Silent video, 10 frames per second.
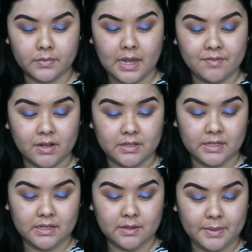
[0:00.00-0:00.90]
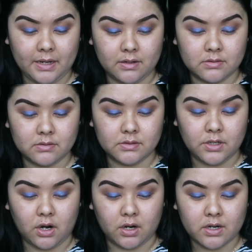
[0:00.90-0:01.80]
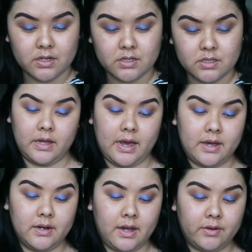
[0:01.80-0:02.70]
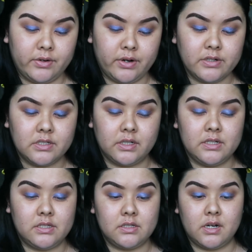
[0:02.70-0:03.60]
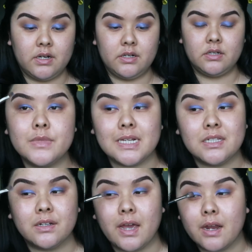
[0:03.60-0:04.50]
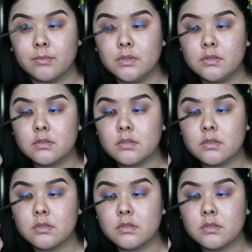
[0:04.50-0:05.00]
Kat Von D about NARS, that how NARS is gonna start testing on animals?